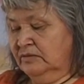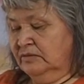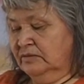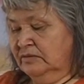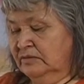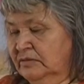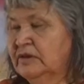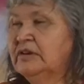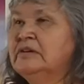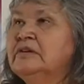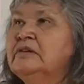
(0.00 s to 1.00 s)
We can
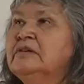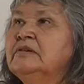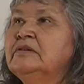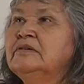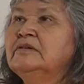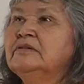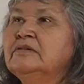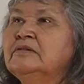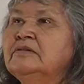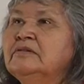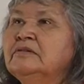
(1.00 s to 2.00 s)
observe our
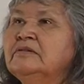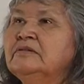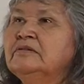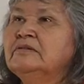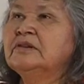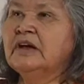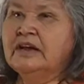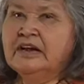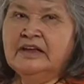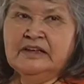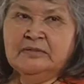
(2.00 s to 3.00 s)
community members
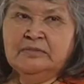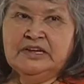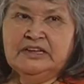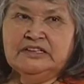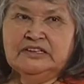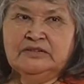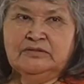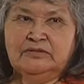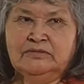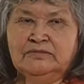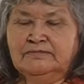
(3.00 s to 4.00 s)
positively through their
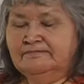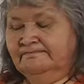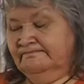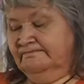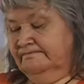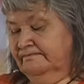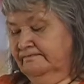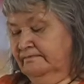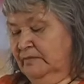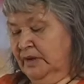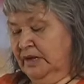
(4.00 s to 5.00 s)
work and their
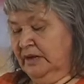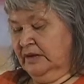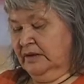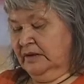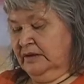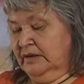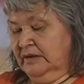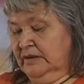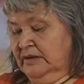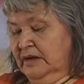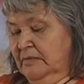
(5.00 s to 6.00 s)
workplaces
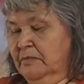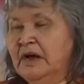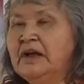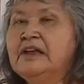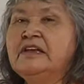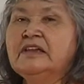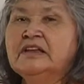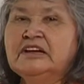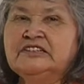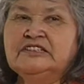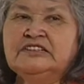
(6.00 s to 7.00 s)
as they
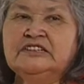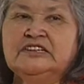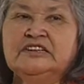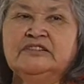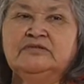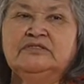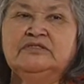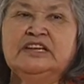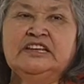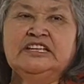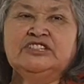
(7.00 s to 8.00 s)
participate in running
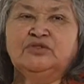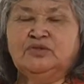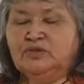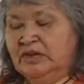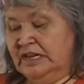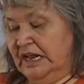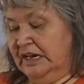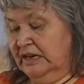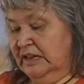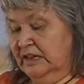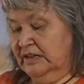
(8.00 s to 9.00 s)
different things in the
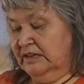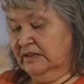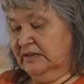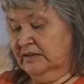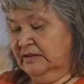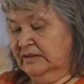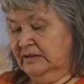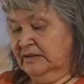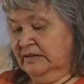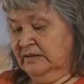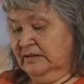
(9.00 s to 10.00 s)
community,
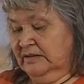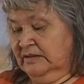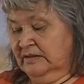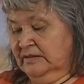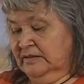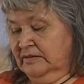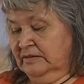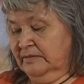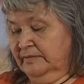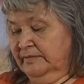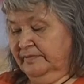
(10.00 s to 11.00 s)
or as they take
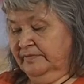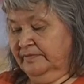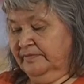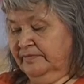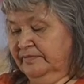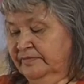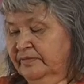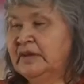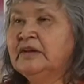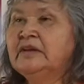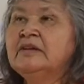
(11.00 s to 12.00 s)
part in
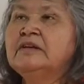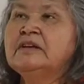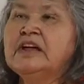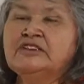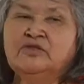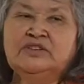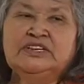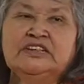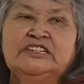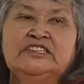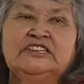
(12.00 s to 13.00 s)
contributing to ongoing
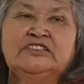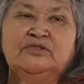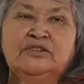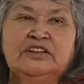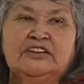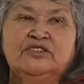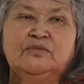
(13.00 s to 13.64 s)
projects.